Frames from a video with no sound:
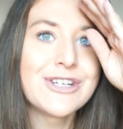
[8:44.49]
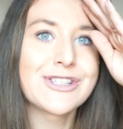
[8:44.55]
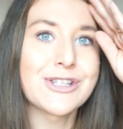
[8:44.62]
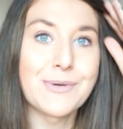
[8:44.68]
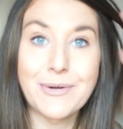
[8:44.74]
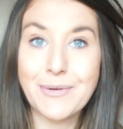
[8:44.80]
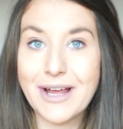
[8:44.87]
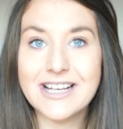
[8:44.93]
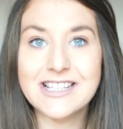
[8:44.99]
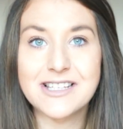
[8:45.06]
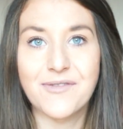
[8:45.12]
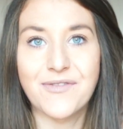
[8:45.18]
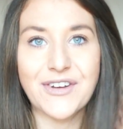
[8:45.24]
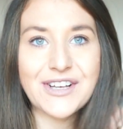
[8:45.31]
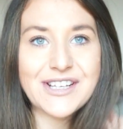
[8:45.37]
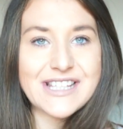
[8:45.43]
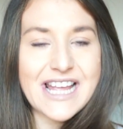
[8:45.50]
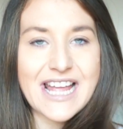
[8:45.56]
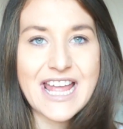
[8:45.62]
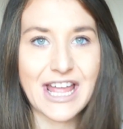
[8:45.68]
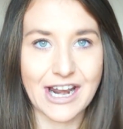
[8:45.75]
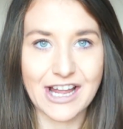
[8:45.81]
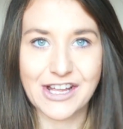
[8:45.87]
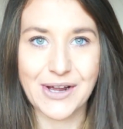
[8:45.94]
So when he wakes up first thing,
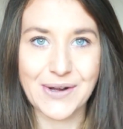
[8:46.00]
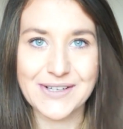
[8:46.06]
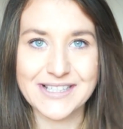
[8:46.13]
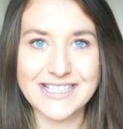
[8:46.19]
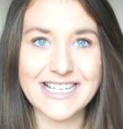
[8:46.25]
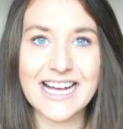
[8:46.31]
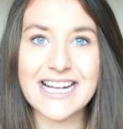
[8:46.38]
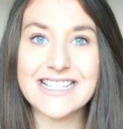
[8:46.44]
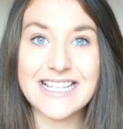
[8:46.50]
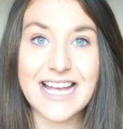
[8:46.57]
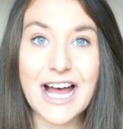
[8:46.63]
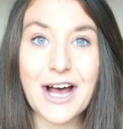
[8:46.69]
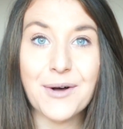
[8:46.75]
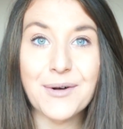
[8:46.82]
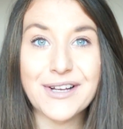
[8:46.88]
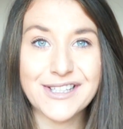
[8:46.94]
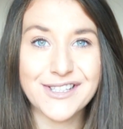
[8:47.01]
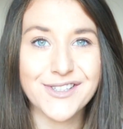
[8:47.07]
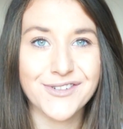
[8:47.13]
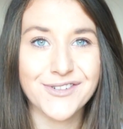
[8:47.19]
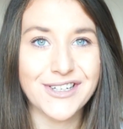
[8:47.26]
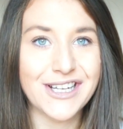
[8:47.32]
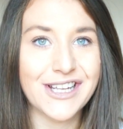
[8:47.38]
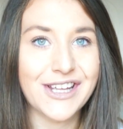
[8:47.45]
he like goes and gets it out. It's
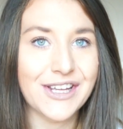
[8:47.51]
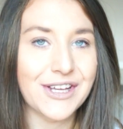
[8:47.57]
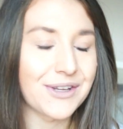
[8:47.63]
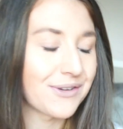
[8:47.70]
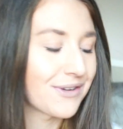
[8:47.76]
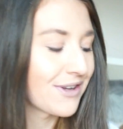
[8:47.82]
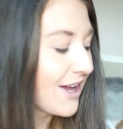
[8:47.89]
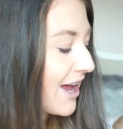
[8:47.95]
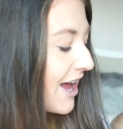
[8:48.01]
really cute.